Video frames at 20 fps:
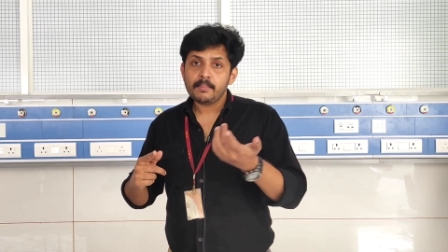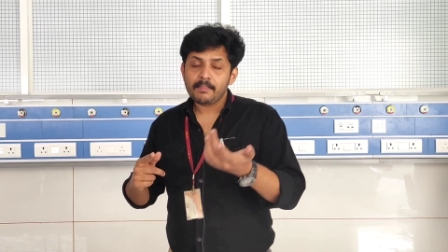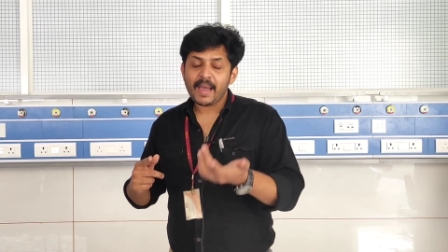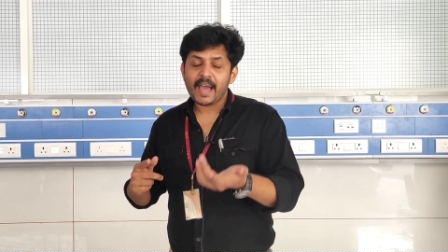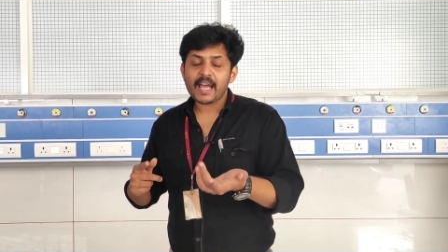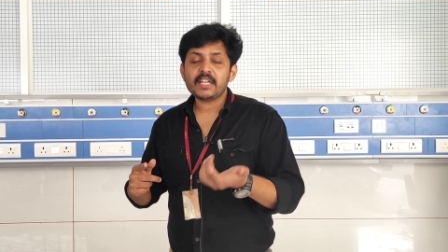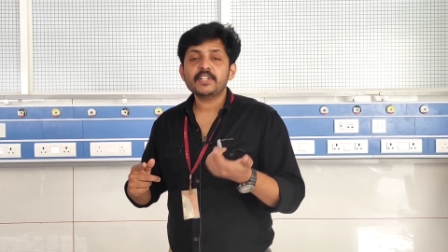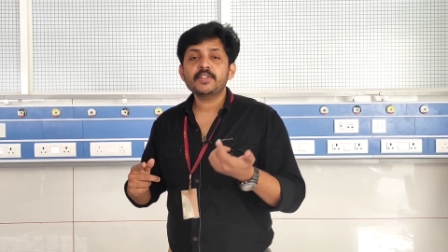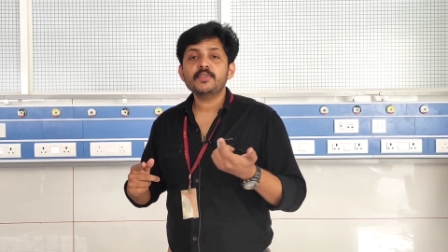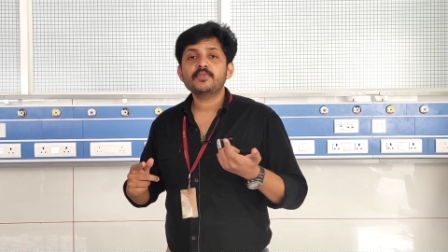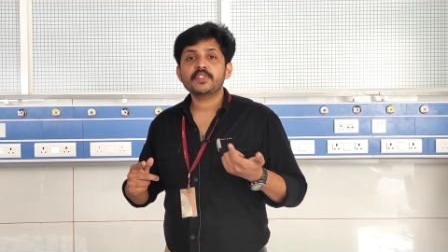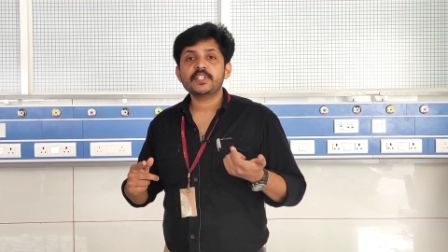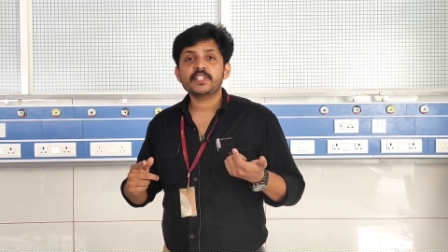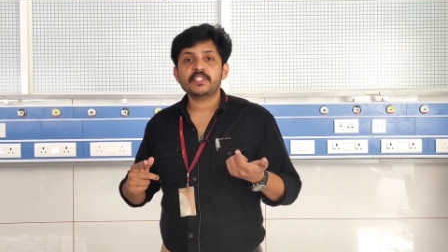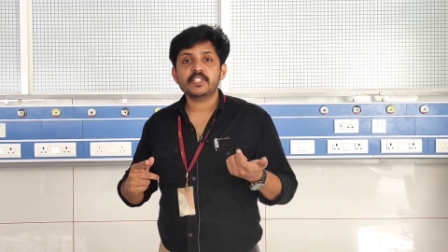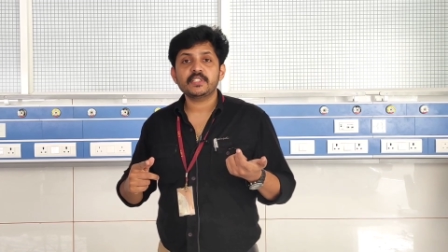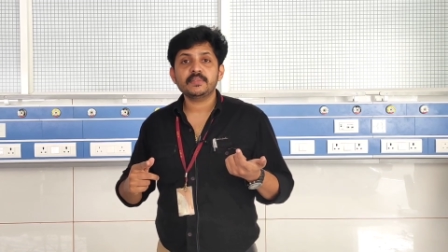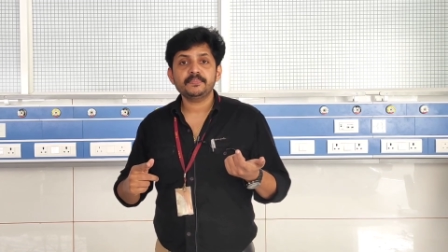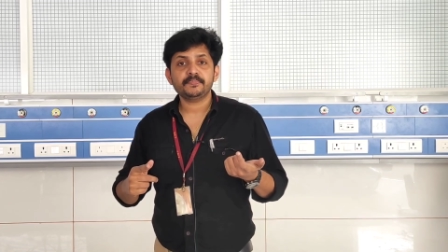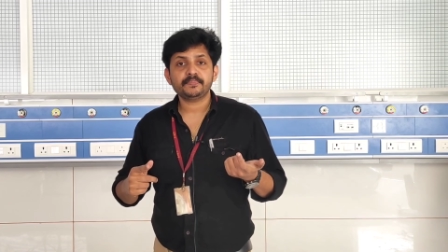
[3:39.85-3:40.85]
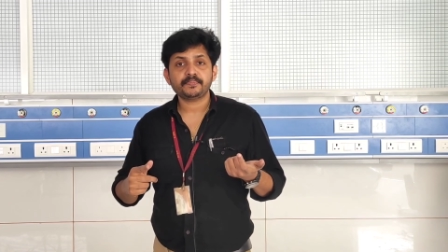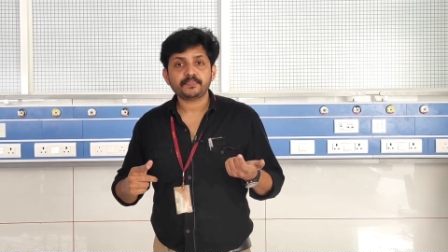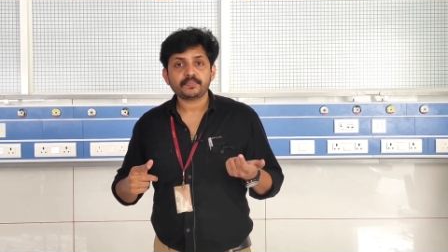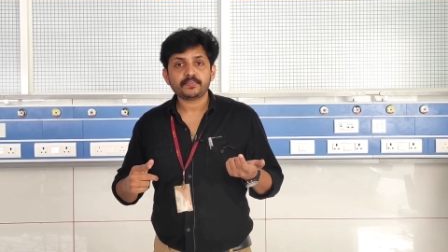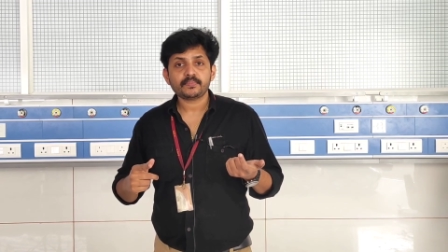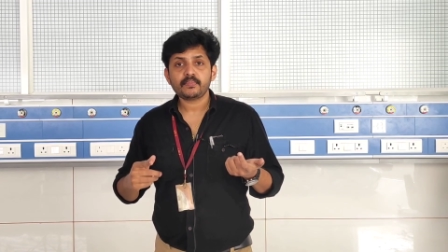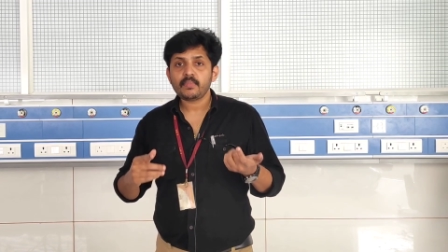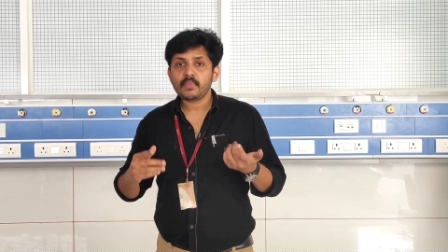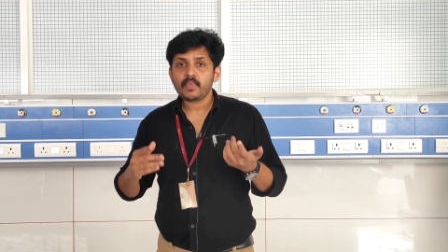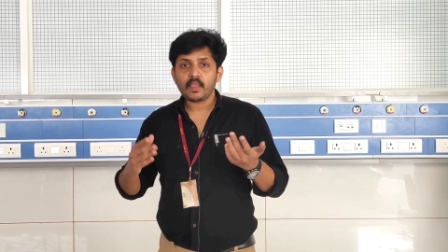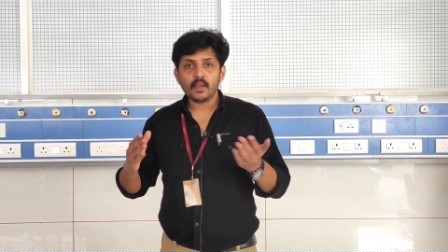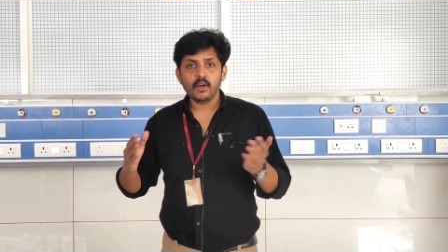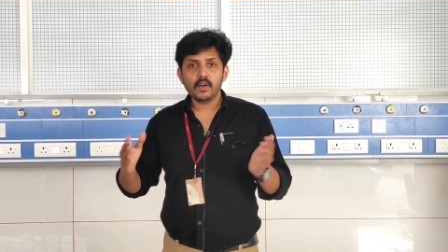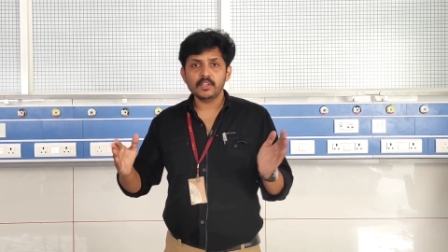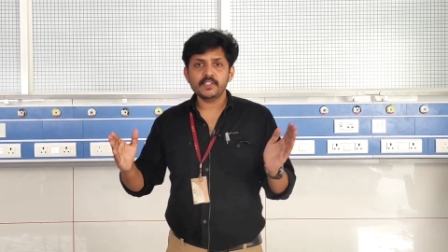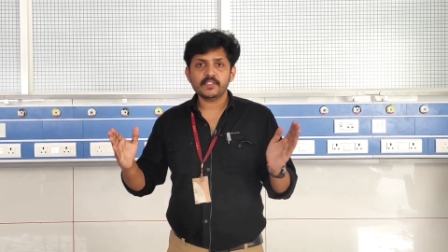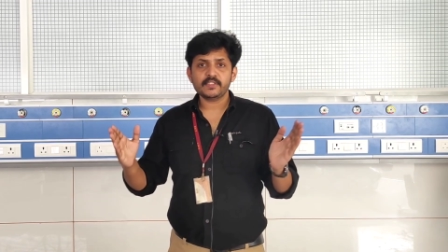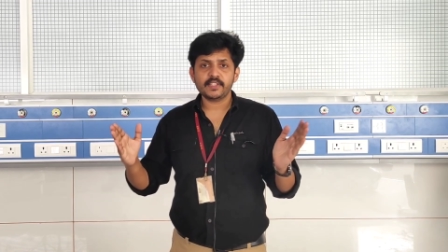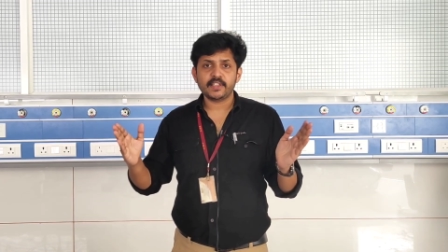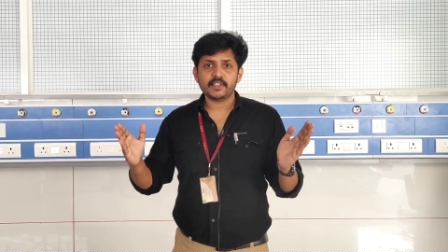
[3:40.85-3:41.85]
malnutrition,
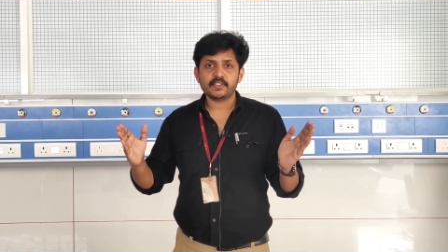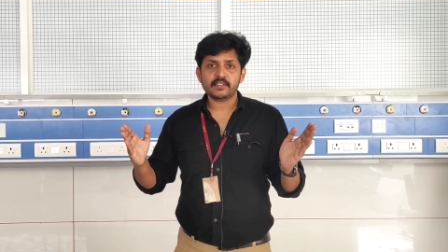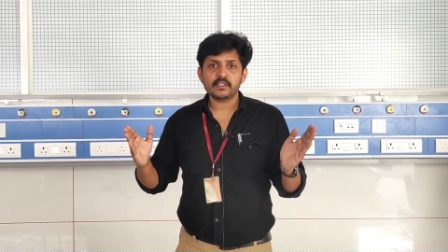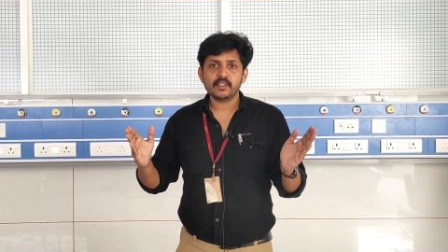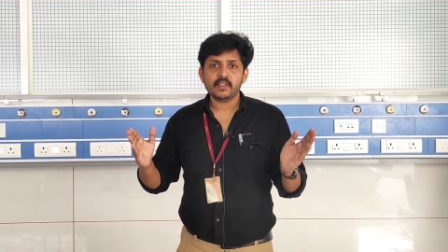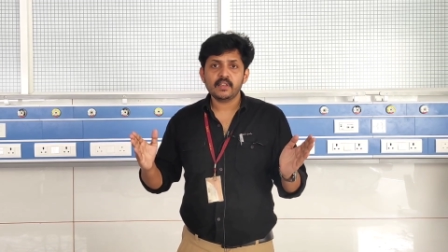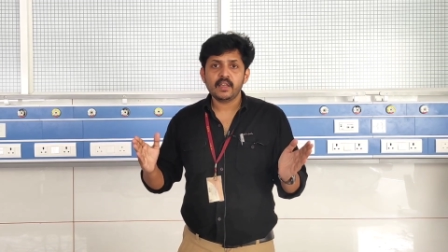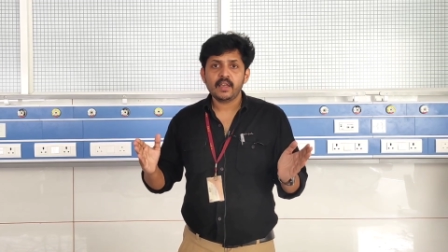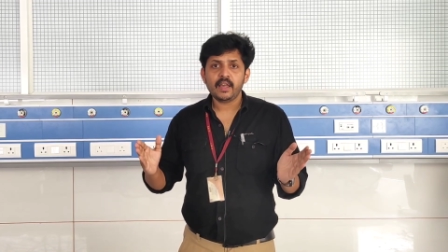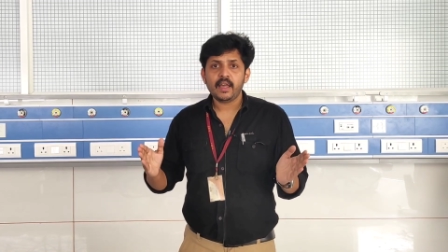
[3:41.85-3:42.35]
all these things.